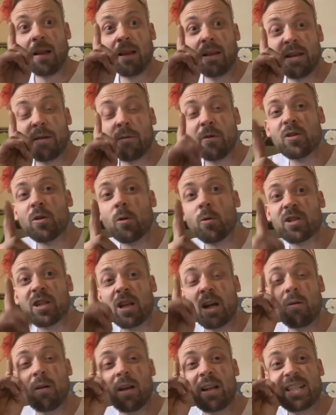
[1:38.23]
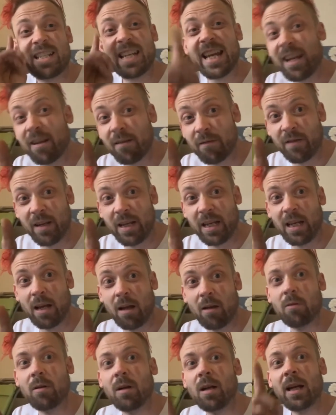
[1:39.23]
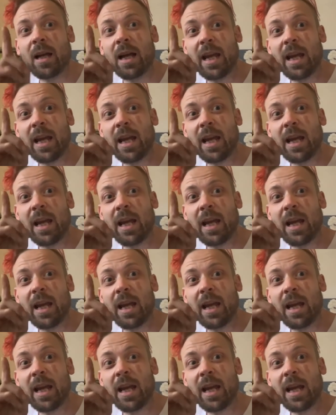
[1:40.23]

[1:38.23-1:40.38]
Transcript: There is also a second video